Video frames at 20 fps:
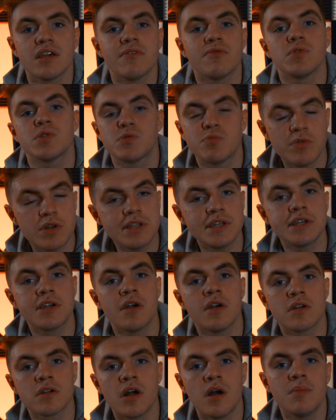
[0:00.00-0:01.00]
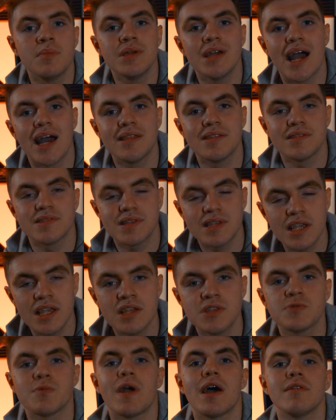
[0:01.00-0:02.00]
of what's really going on behind the
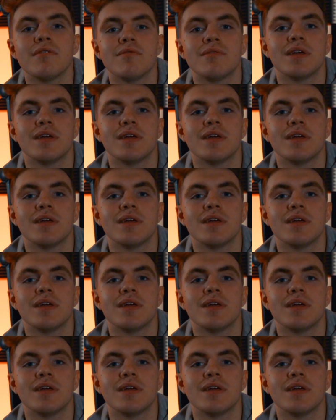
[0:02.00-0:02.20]
scenes rather